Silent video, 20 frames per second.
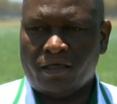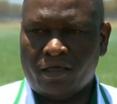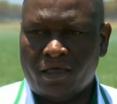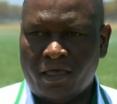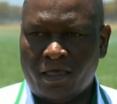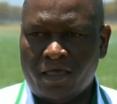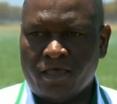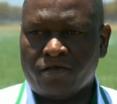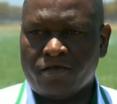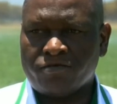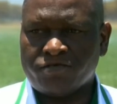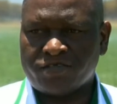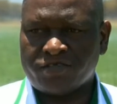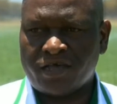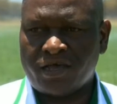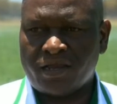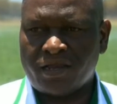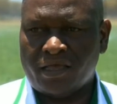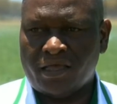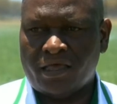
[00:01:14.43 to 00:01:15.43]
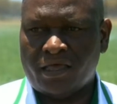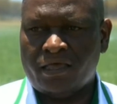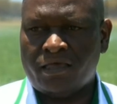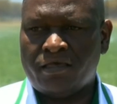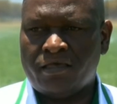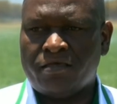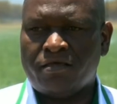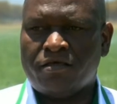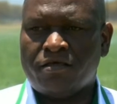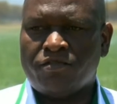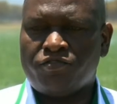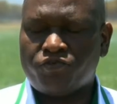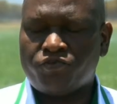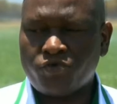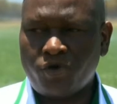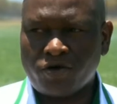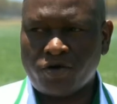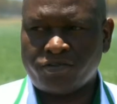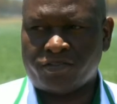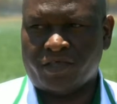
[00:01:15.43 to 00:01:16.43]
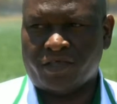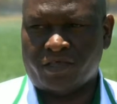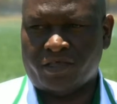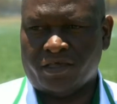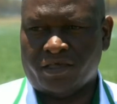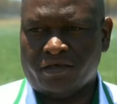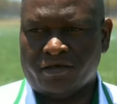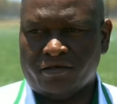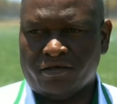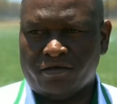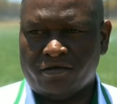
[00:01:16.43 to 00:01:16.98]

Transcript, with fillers: A, Lucerne A, throughout the year.